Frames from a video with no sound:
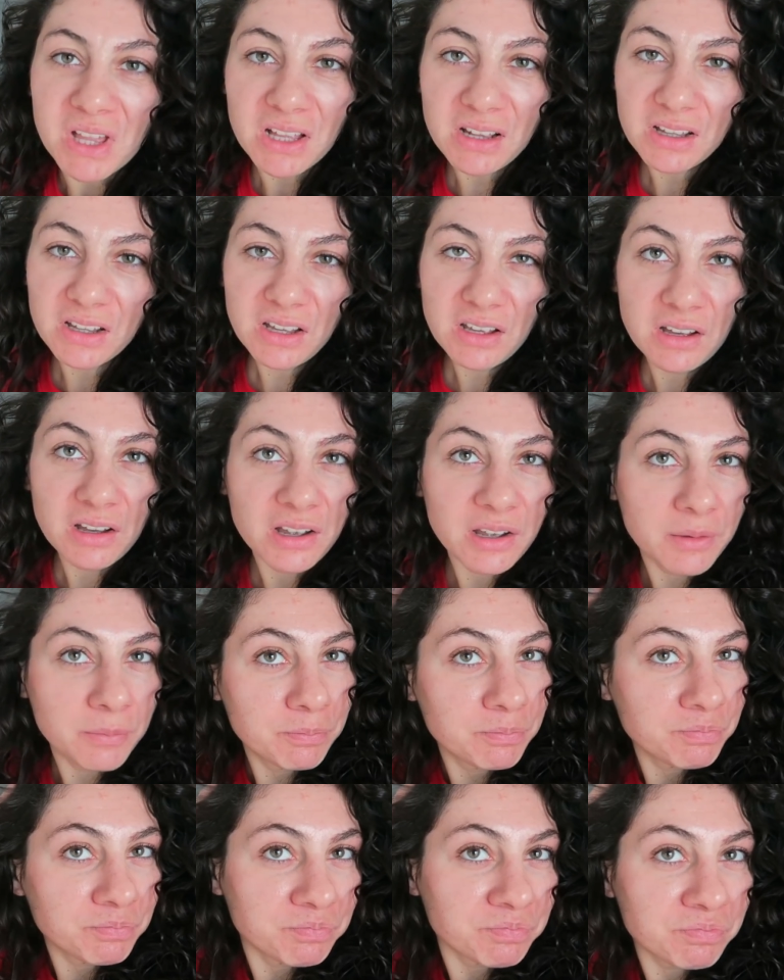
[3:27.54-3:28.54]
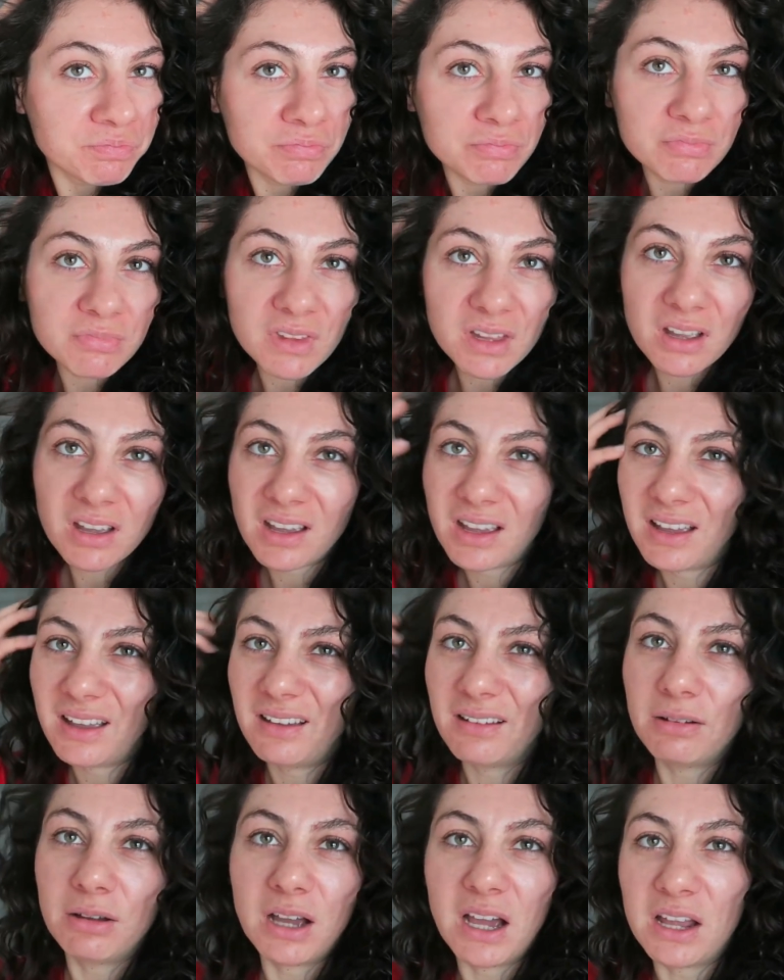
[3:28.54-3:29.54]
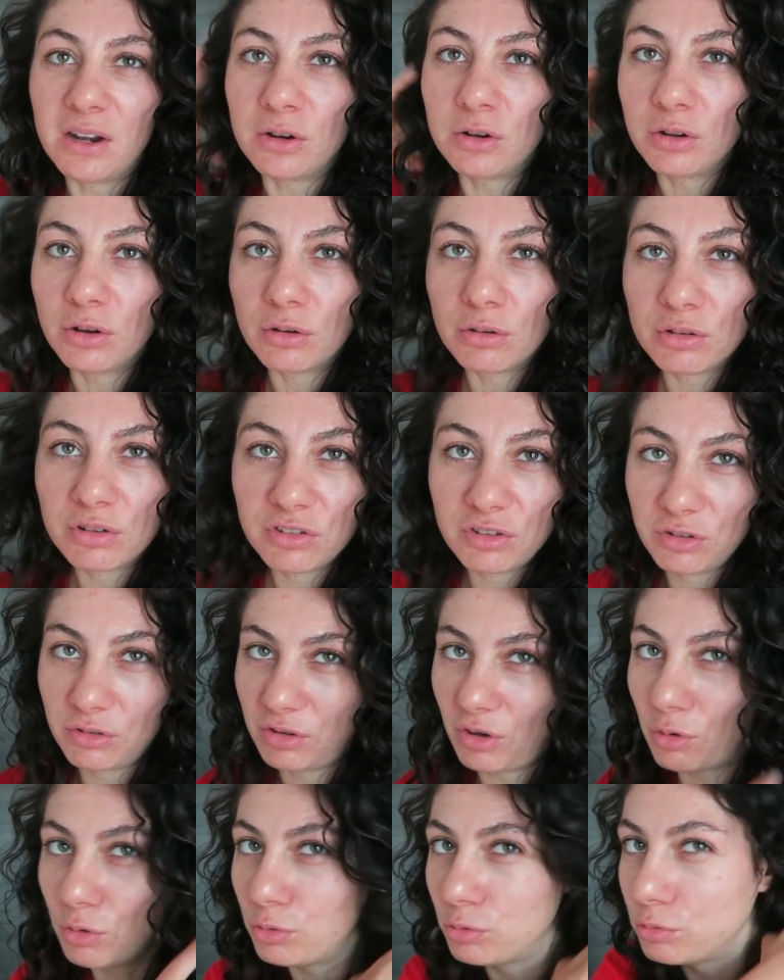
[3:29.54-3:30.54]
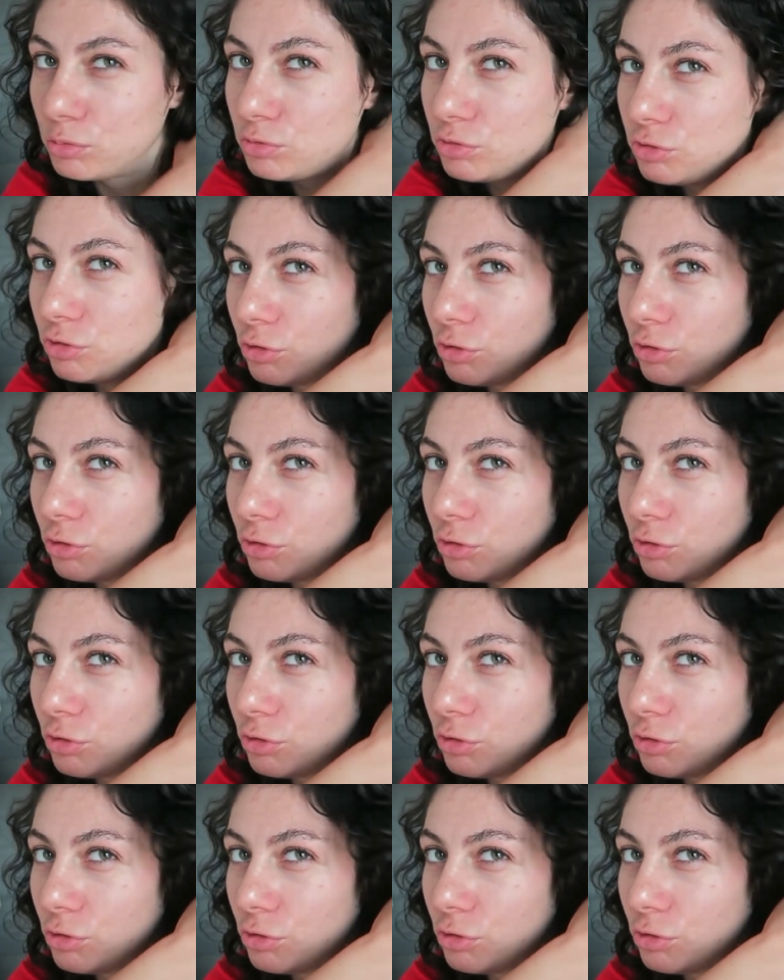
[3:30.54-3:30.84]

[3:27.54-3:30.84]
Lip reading: I don't know, so